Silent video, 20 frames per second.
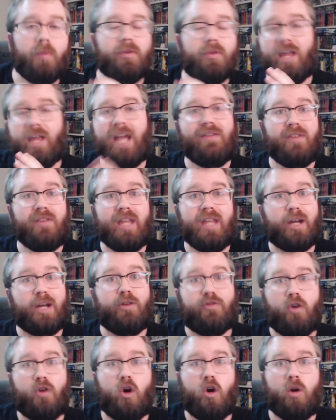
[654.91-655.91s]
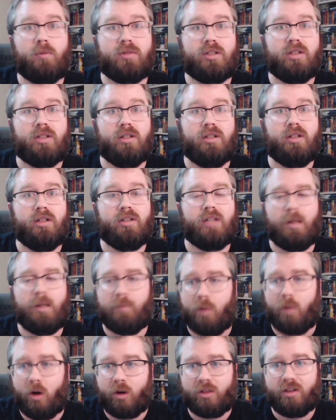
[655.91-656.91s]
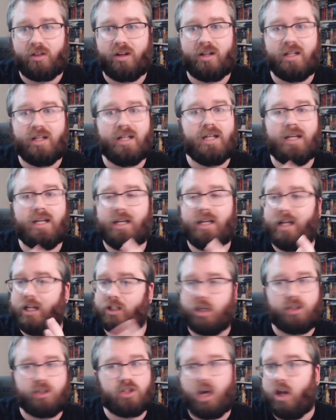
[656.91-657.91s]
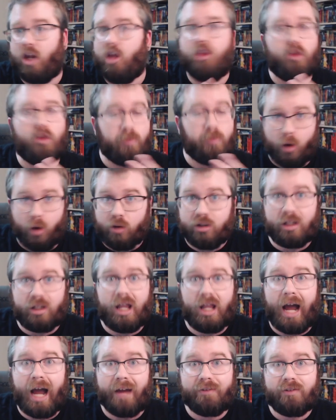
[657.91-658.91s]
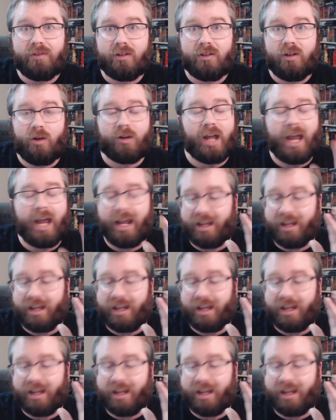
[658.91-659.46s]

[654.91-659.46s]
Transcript: And thankfully, they confirmed that Martha and John, they're both alive, okay?